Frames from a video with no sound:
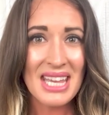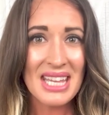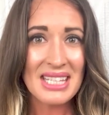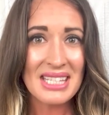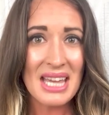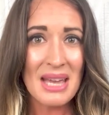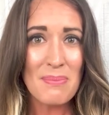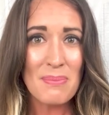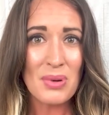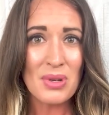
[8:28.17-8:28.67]

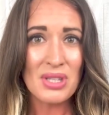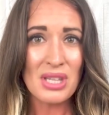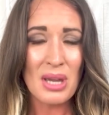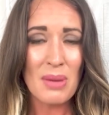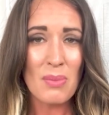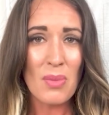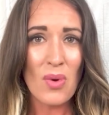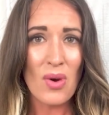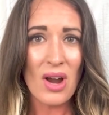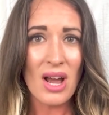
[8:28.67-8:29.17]

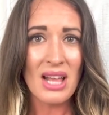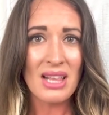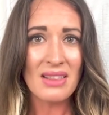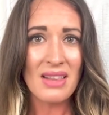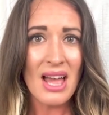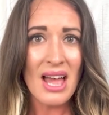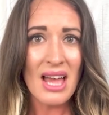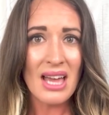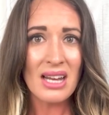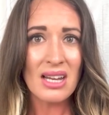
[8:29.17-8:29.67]
10% more
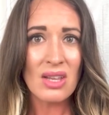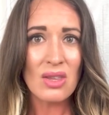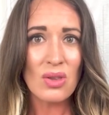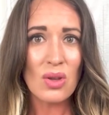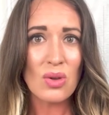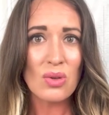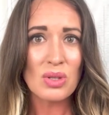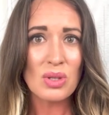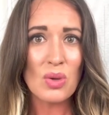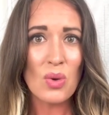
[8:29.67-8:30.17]
online,
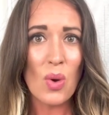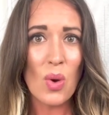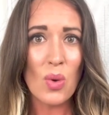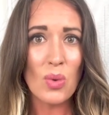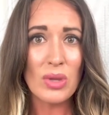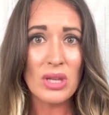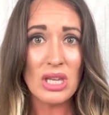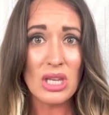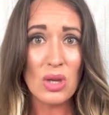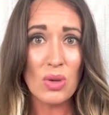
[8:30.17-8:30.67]
those who
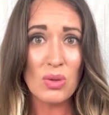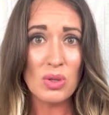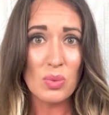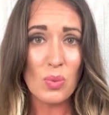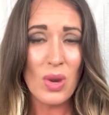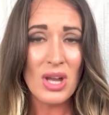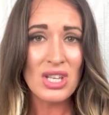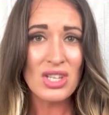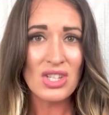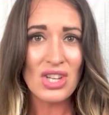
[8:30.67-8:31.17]
only use
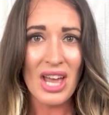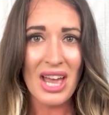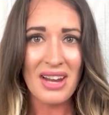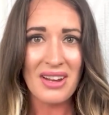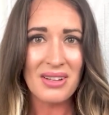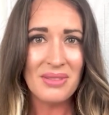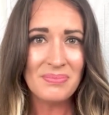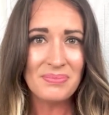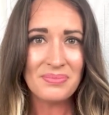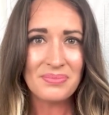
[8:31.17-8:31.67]
one
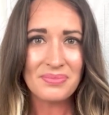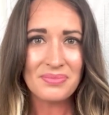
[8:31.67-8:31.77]
channel.